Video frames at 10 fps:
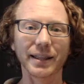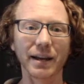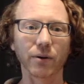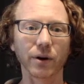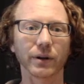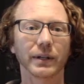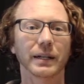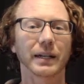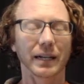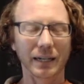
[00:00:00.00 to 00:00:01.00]
They were,
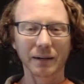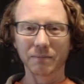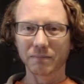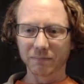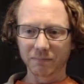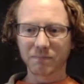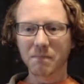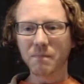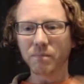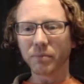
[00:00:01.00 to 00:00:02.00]

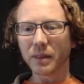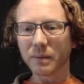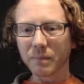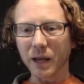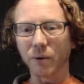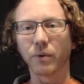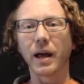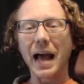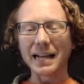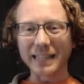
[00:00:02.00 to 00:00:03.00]

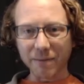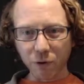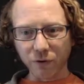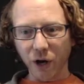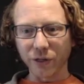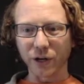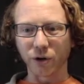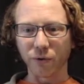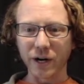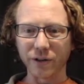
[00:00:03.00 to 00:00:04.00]
as they moved on their
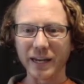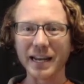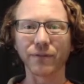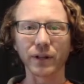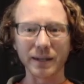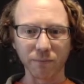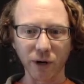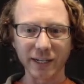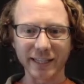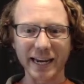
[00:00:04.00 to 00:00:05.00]
career, they definitely
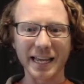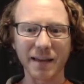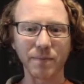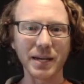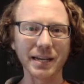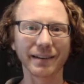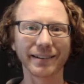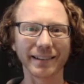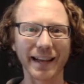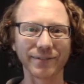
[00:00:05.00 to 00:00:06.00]
embraced that hippie
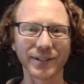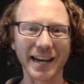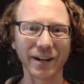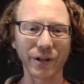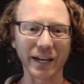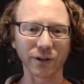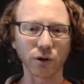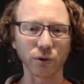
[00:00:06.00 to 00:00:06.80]
lifestyle and